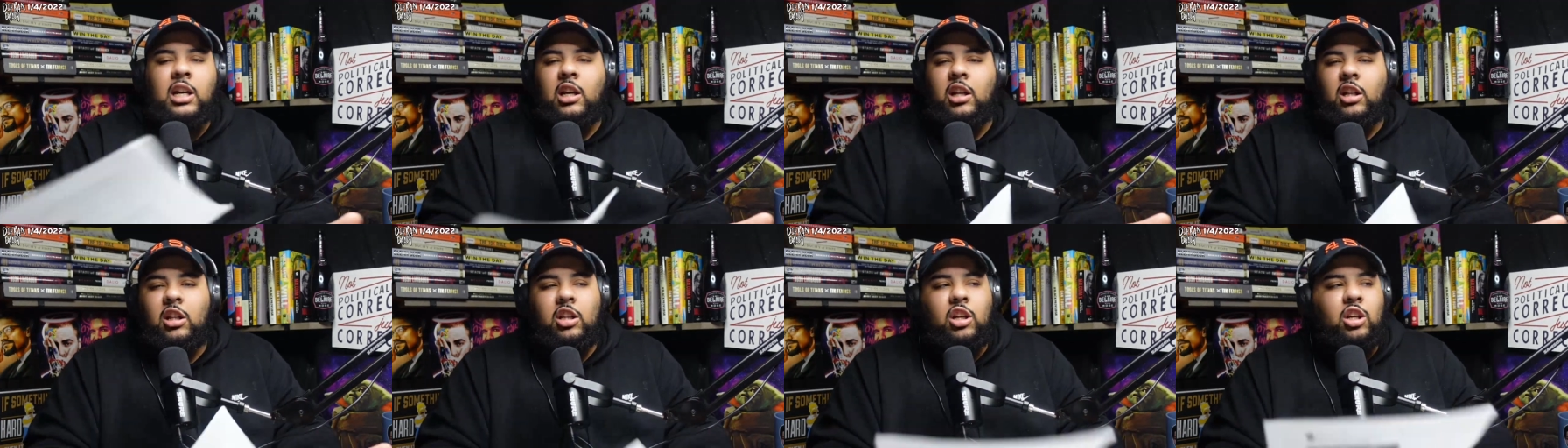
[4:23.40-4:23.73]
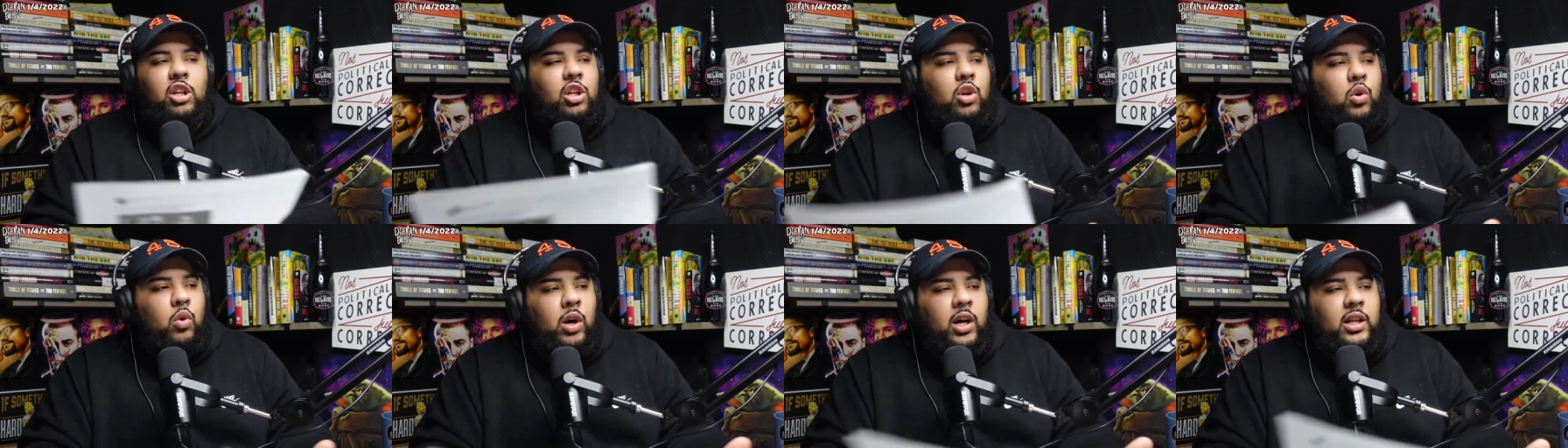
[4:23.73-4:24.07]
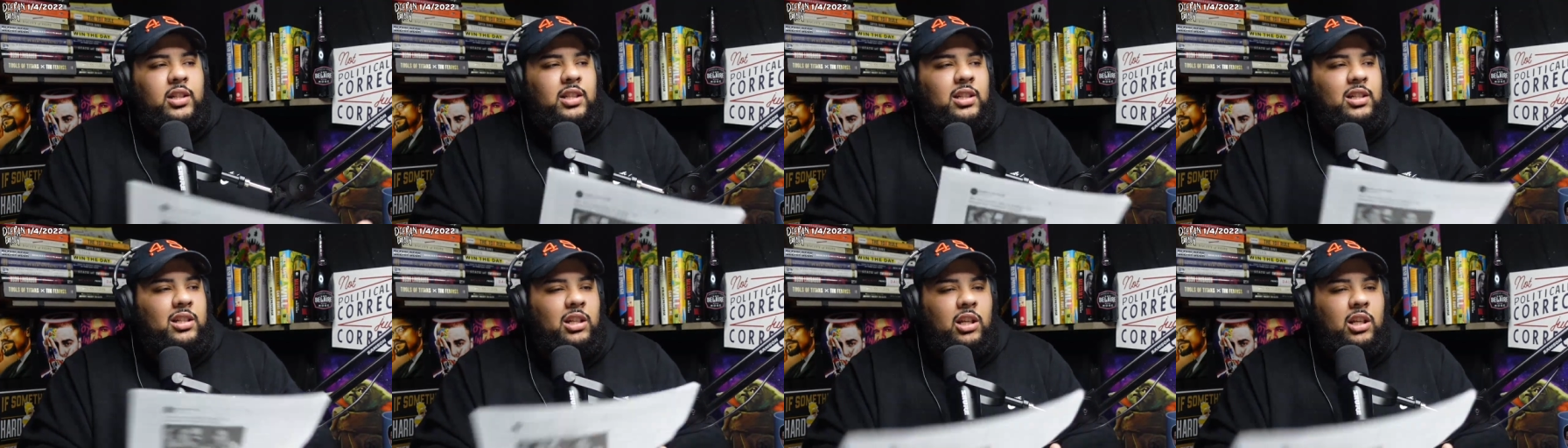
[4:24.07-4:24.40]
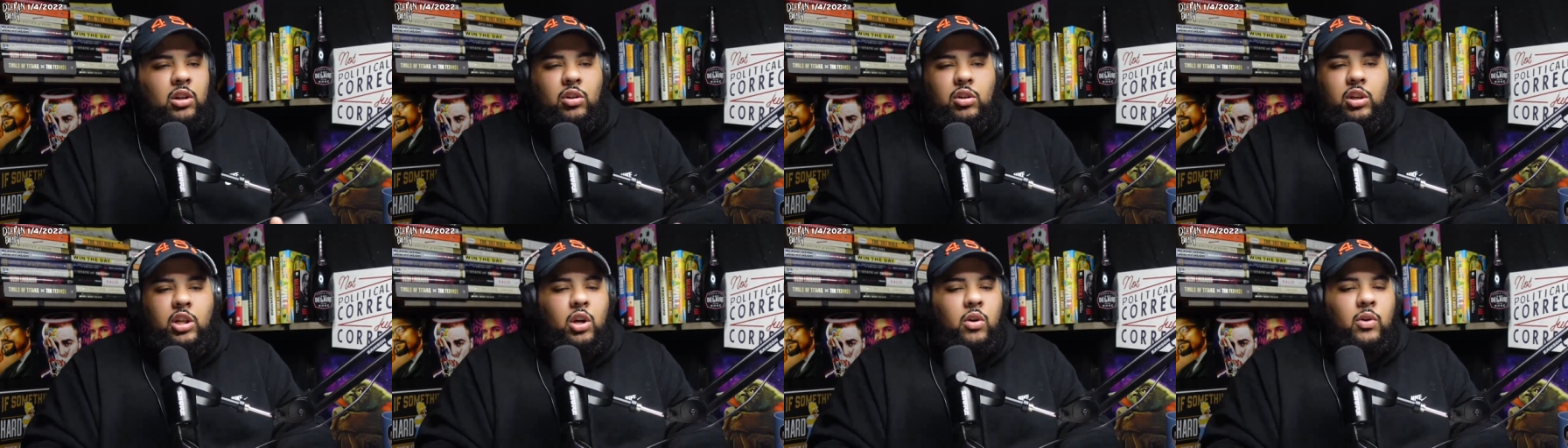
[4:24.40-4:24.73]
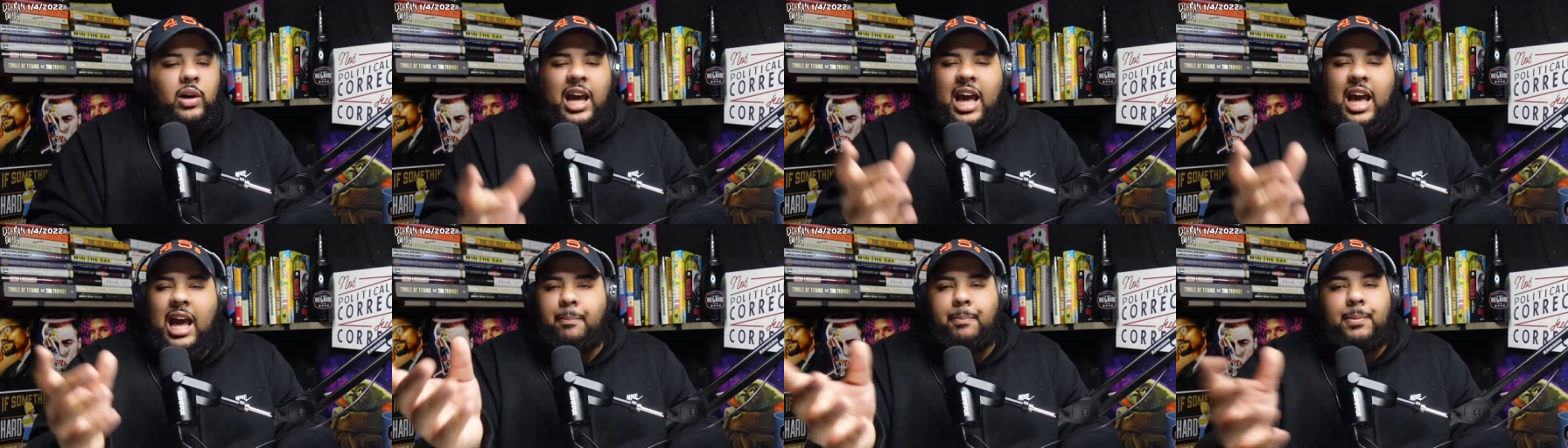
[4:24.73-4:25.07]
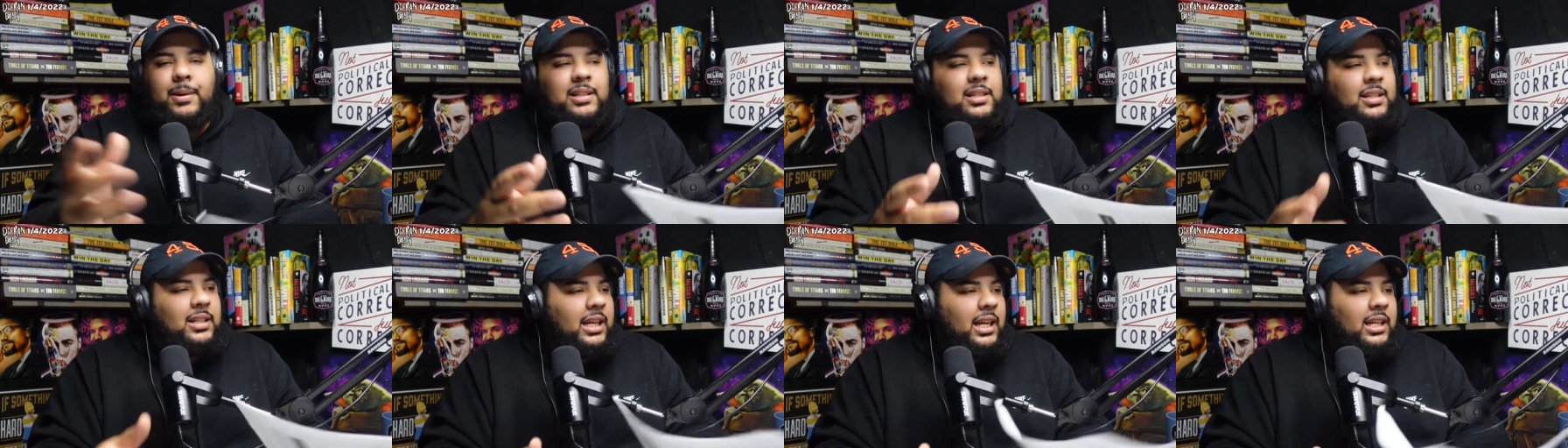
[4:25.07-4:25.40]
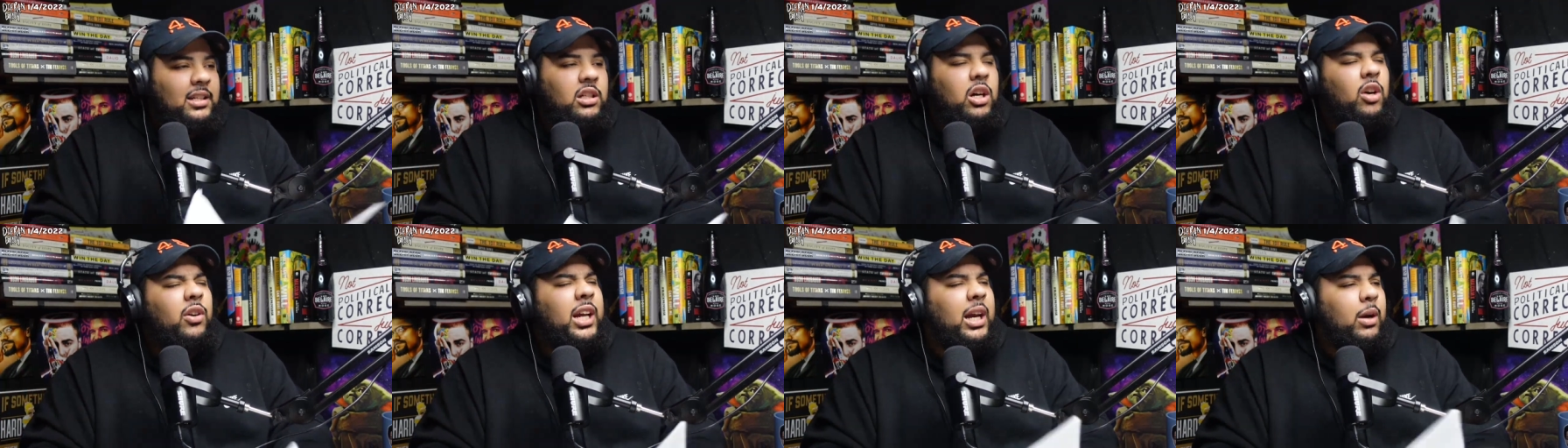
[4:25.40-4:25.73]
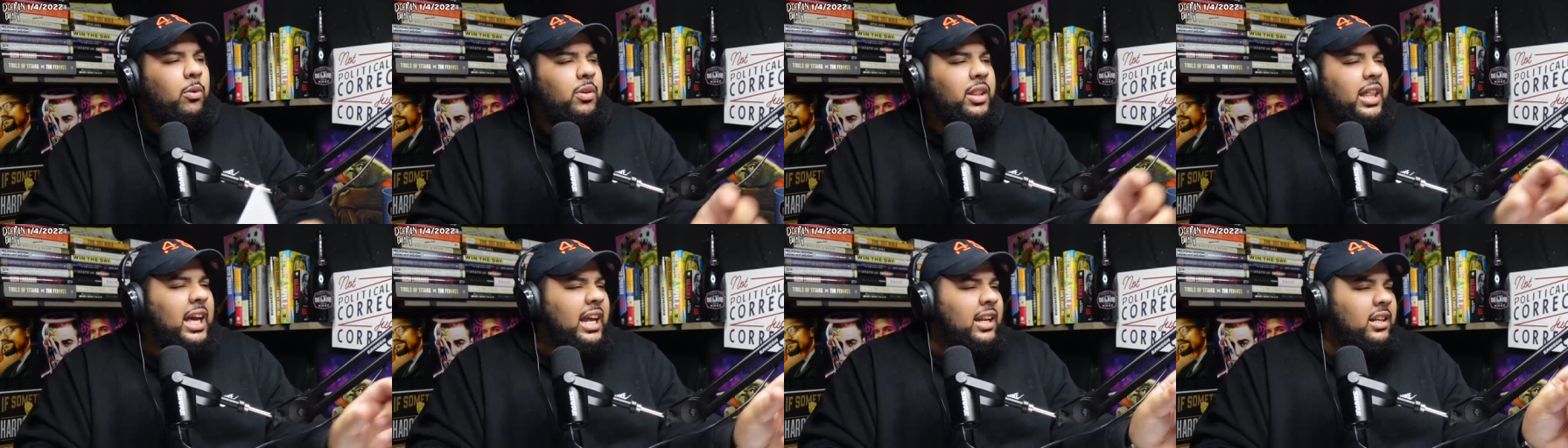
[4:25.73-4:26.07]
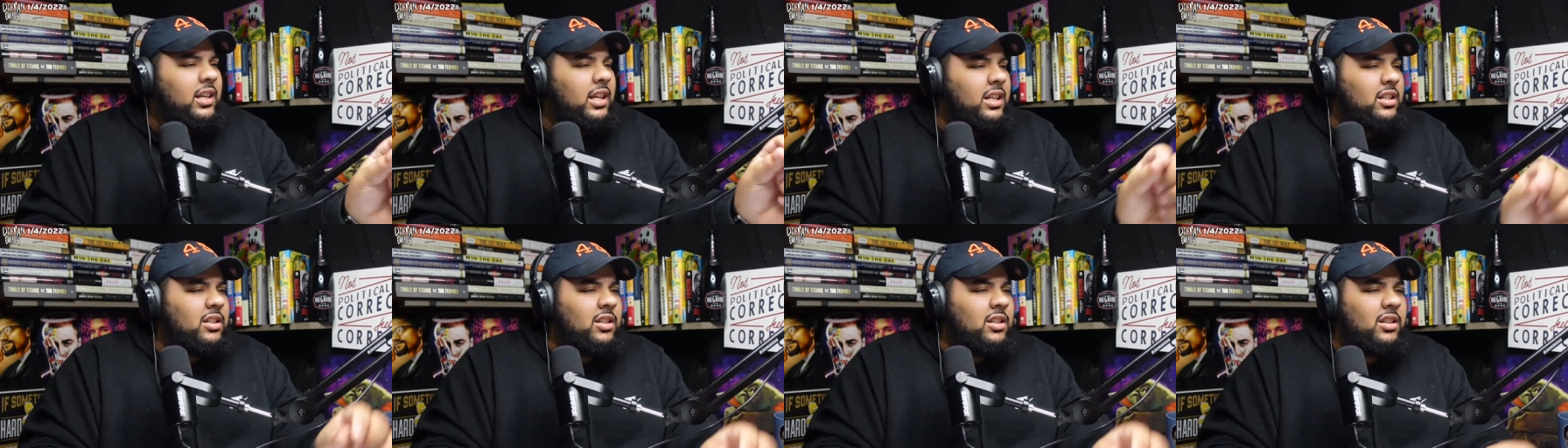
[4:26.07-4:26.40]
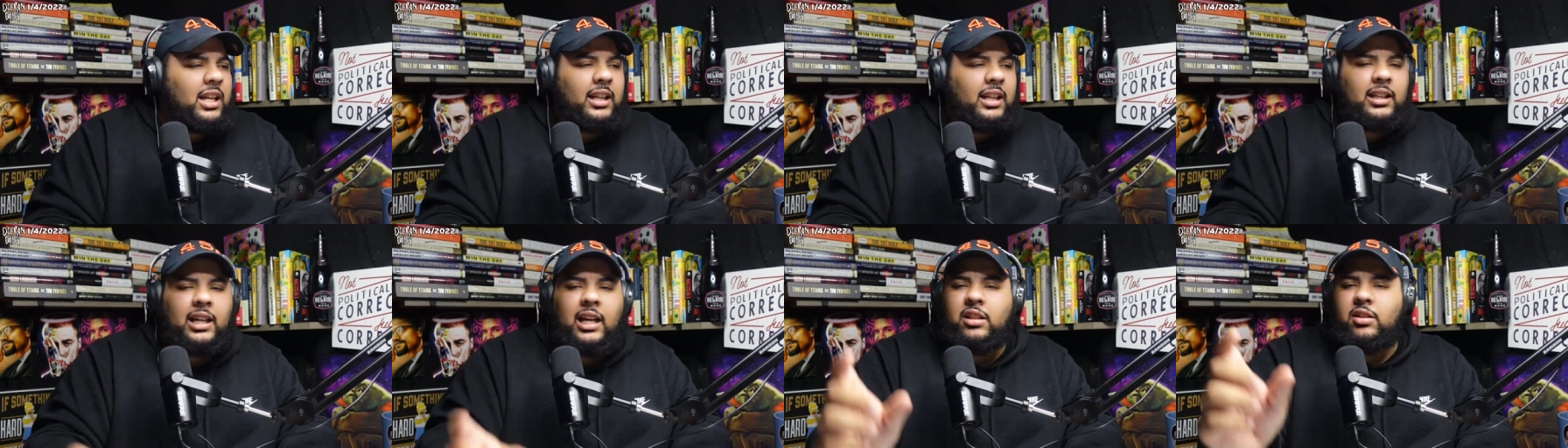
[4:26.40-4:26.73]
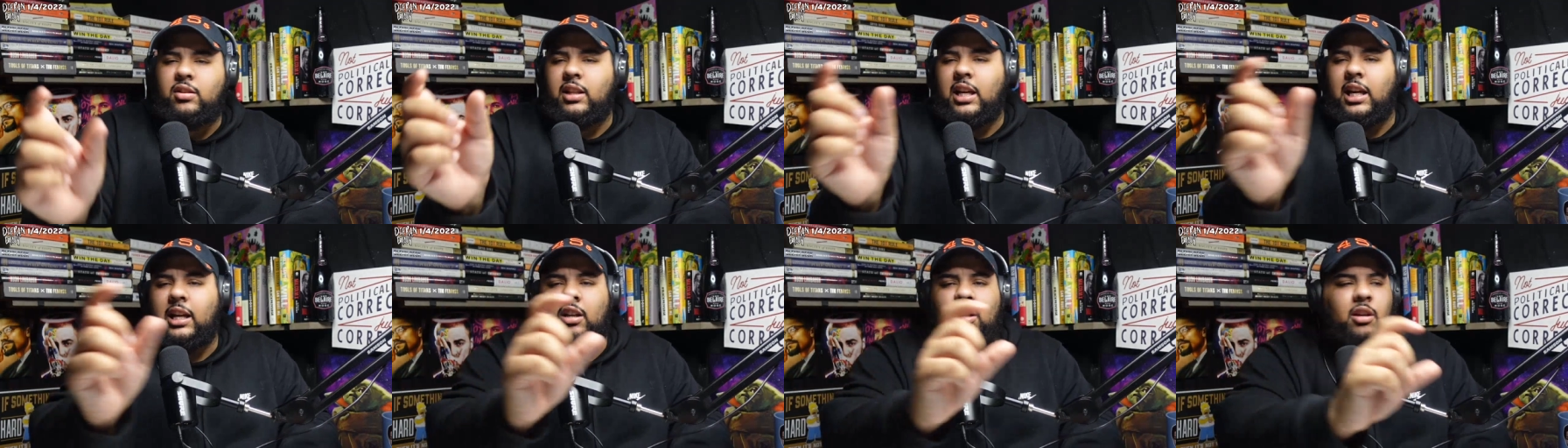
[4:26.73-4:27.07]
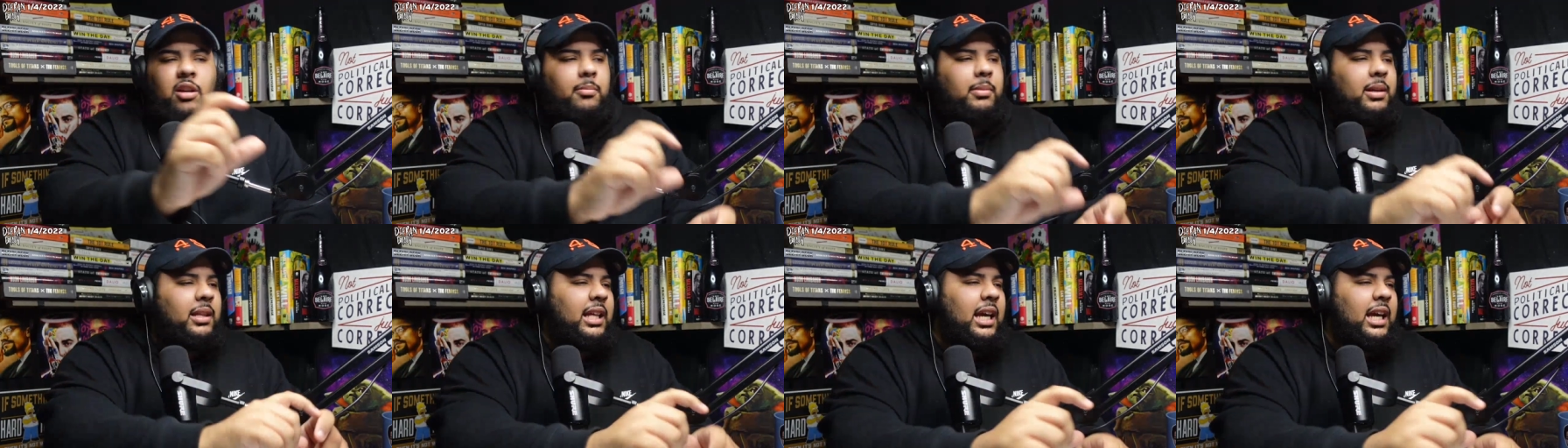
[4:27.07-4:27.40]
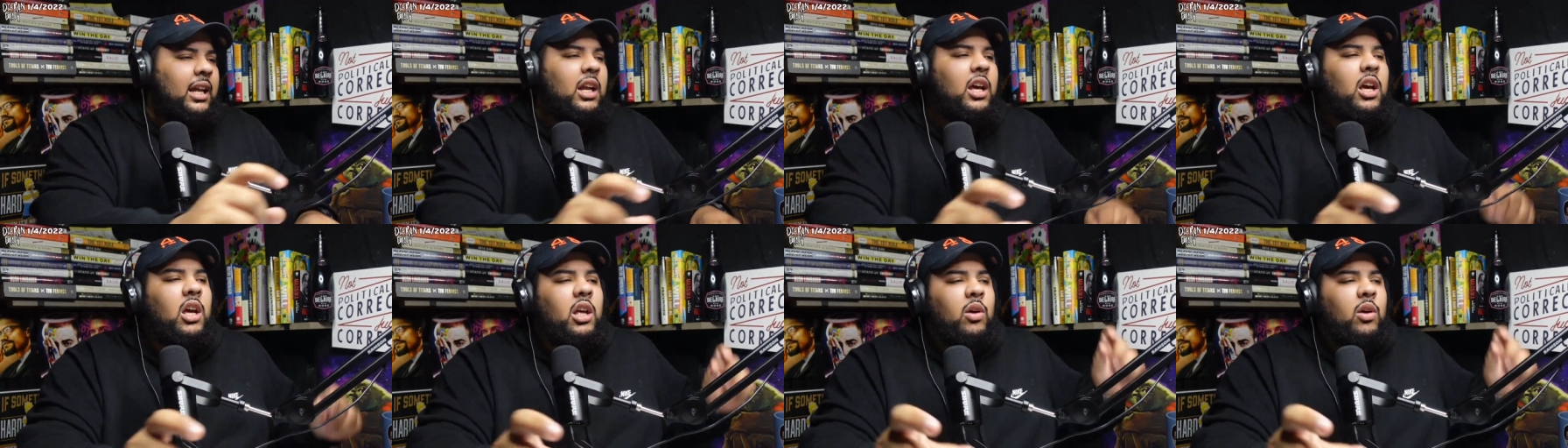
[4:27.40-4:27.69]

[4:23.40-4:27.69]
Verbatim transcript: little nuances, little, happenstance. Oh, yeah, well, that does look like that, so that could be that.